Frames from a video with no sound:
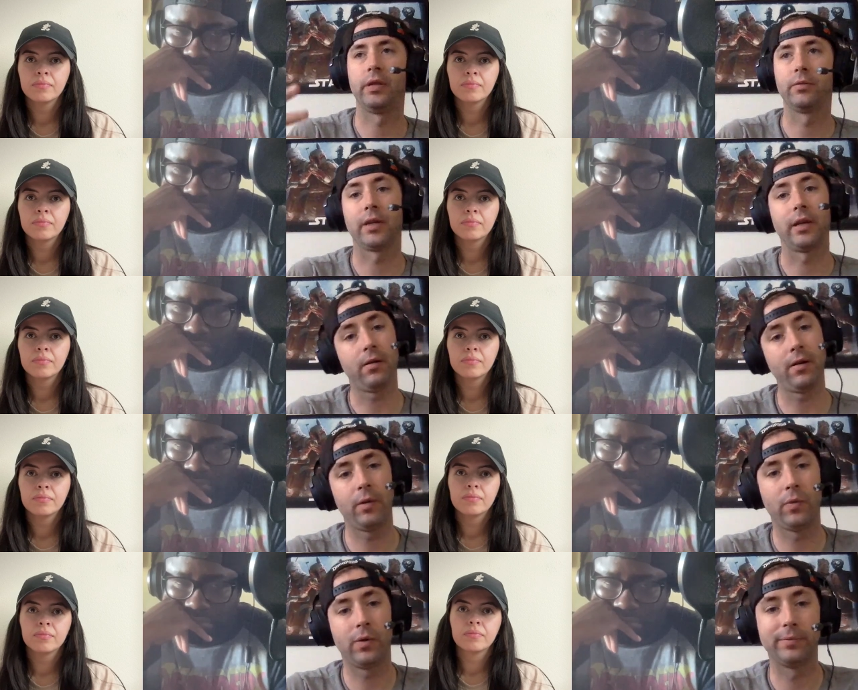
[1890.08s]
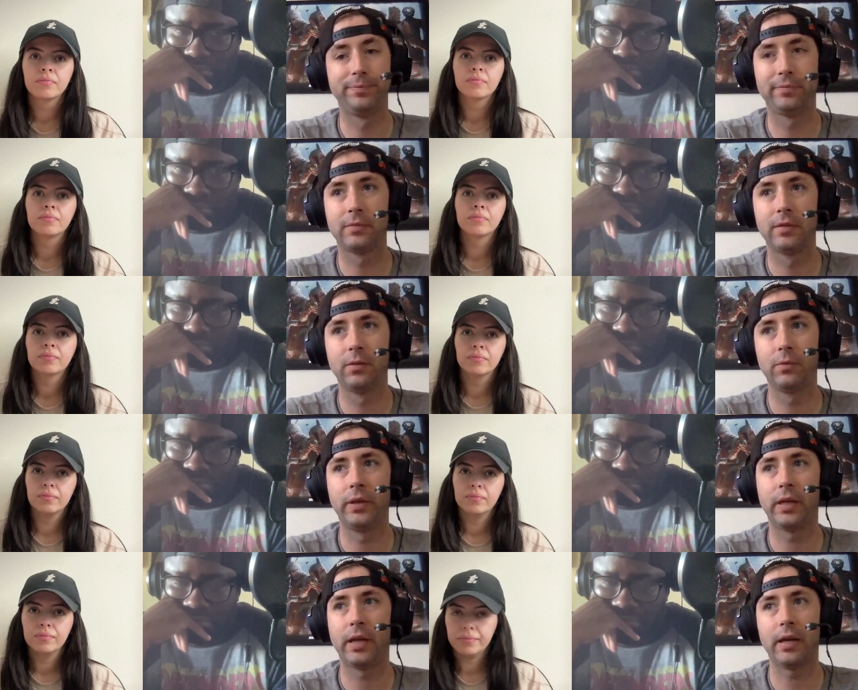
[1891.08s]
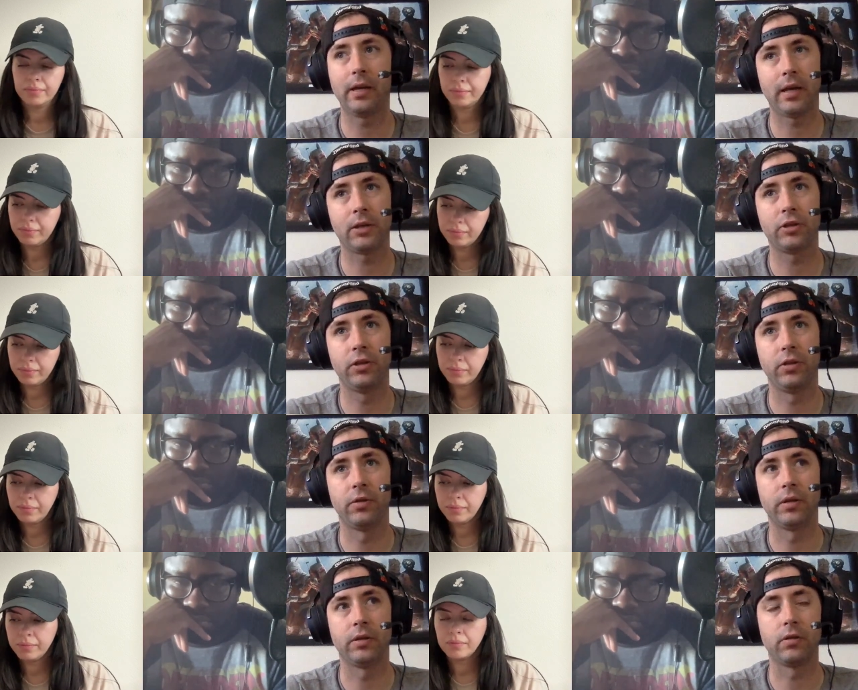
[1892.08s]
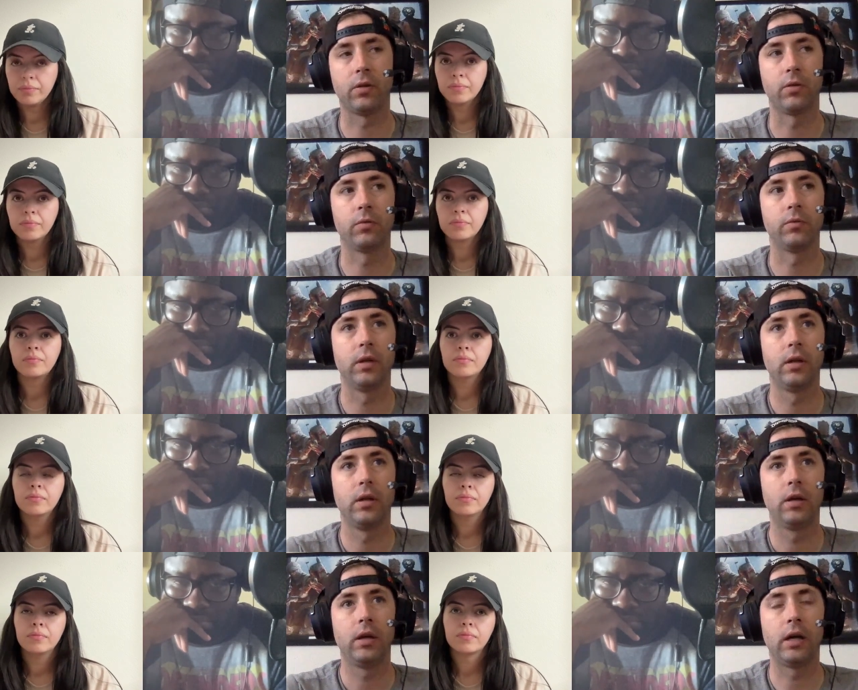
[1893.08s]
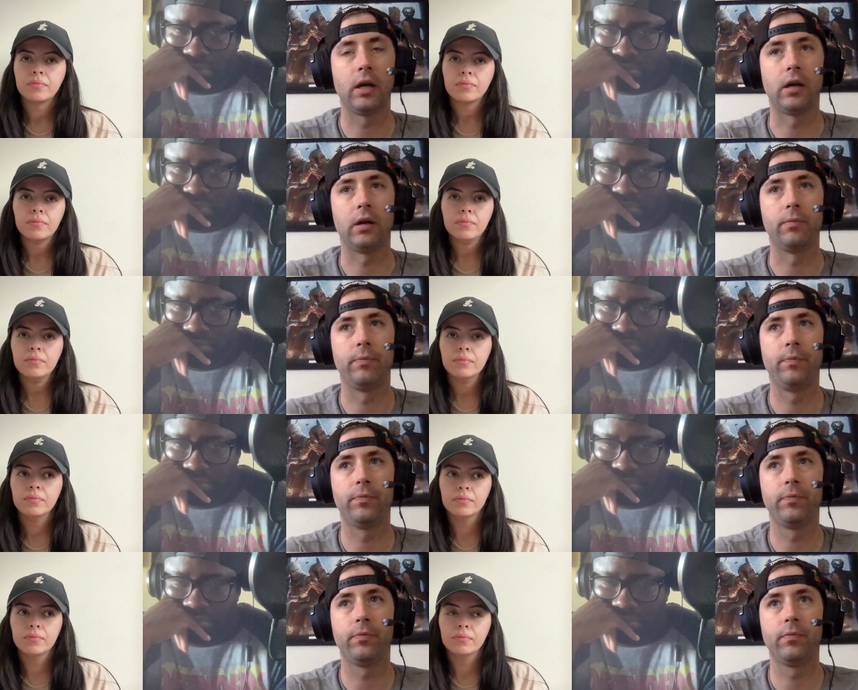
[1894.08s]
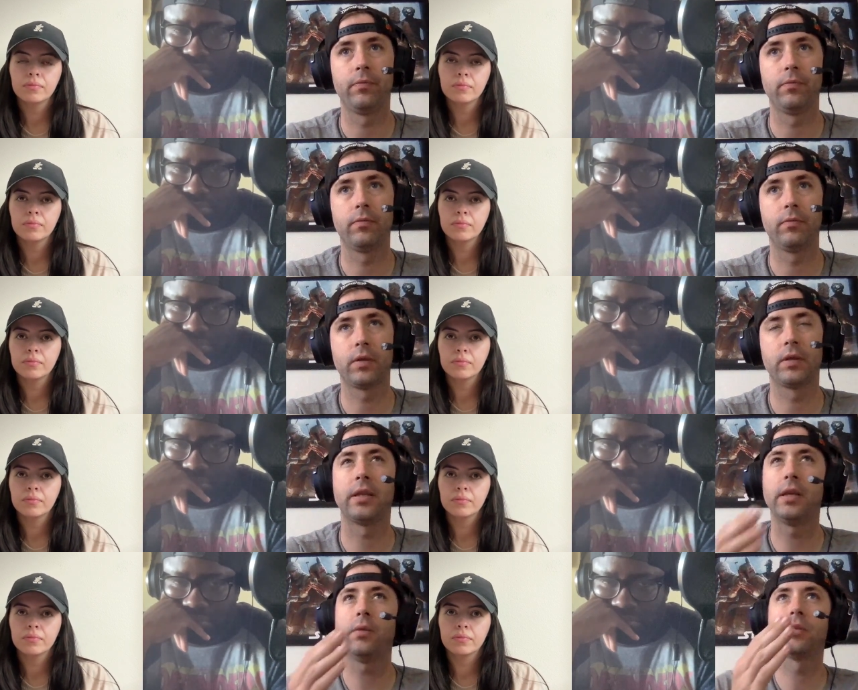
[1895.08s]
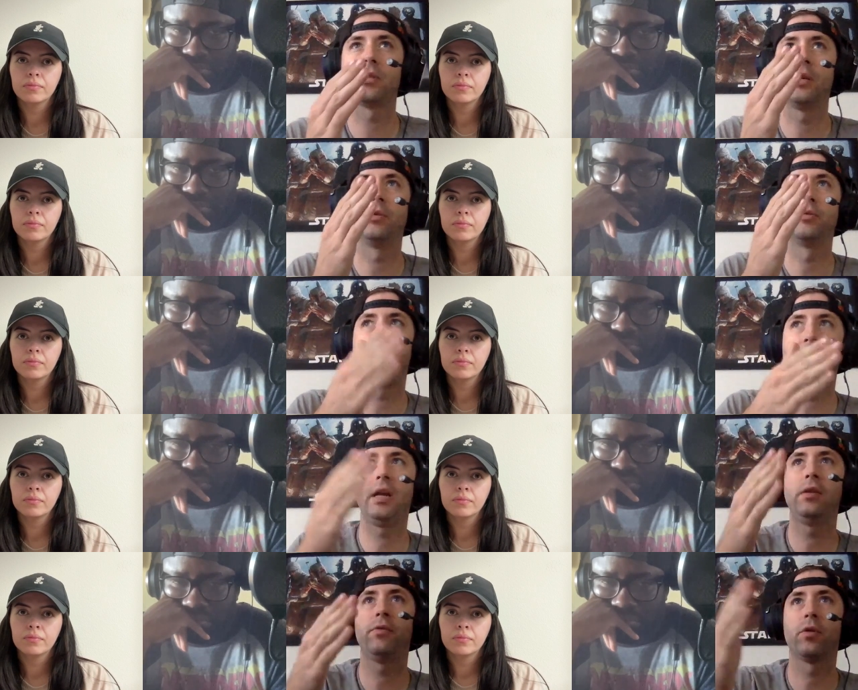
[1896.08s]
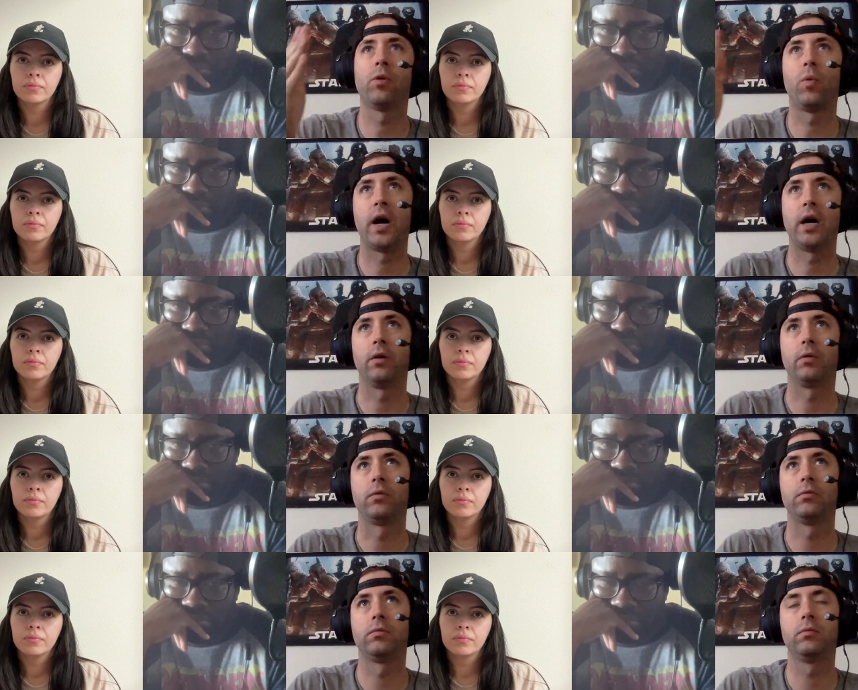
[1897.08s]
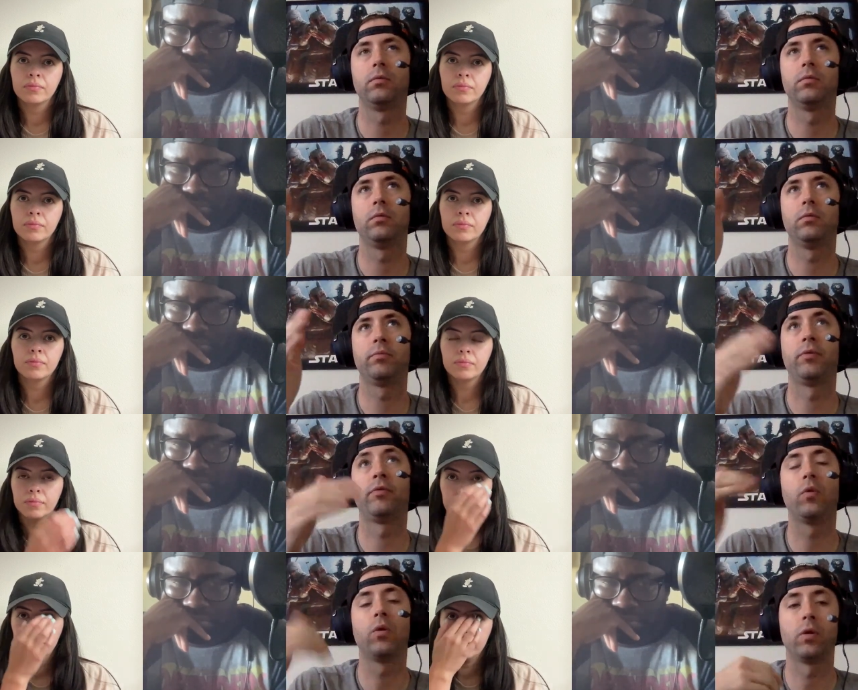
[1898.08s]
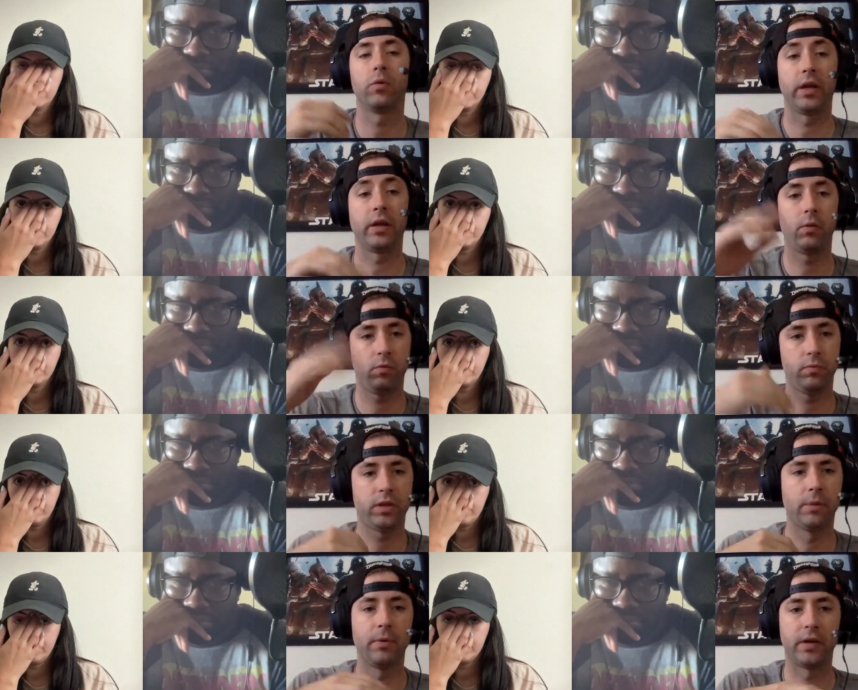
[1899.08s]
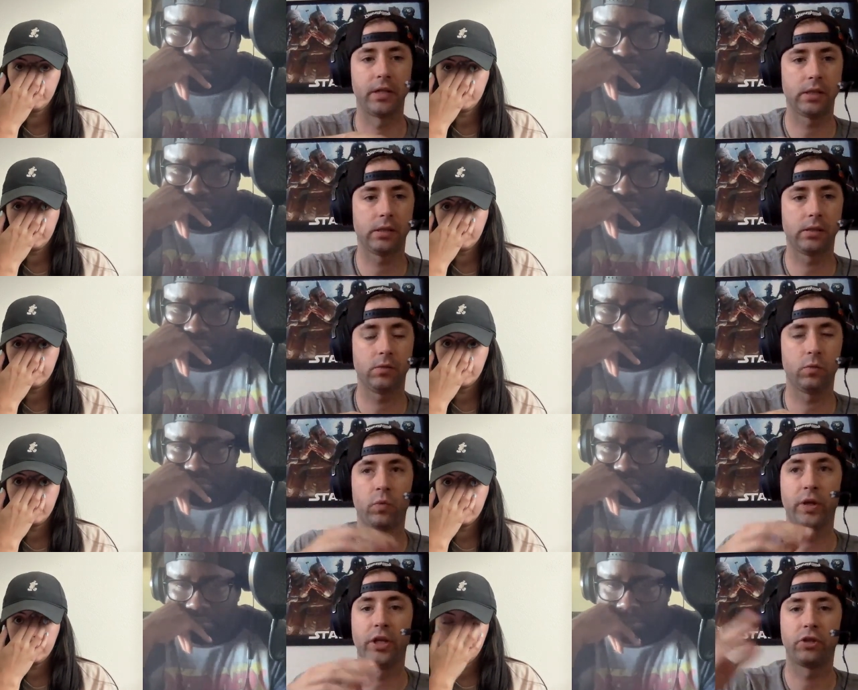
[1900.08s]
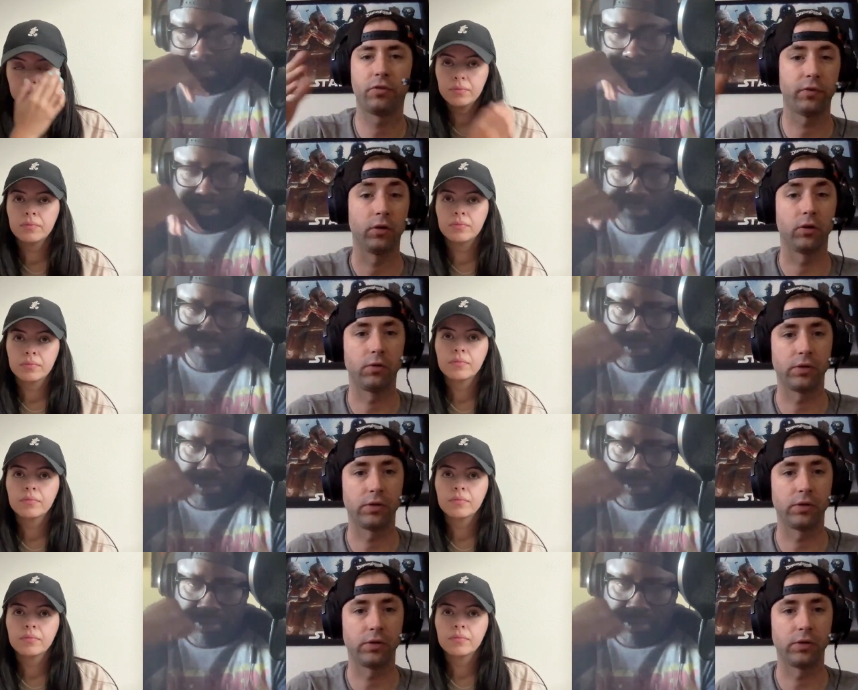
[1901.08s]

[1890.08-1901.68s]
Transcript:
Speaker 1: then it was like, all right, well, we can't actually do this, so um, because I think it was it was paid for a while before like some of us reached furlough